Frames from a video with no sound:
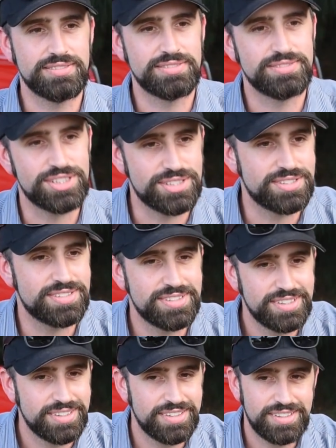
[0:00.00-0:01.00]
and just
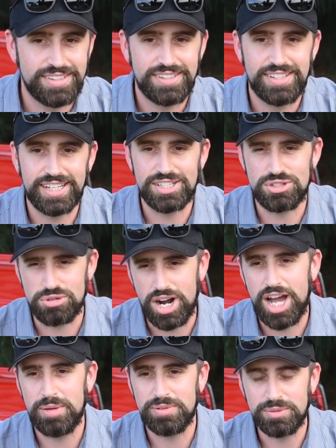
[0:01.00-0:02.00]
like a
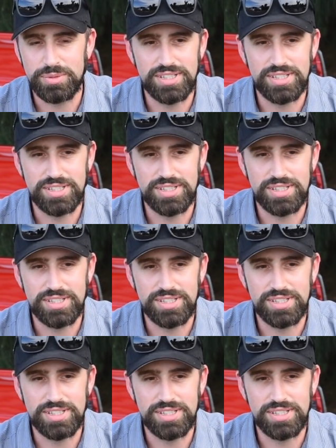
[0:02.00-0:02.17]
drop and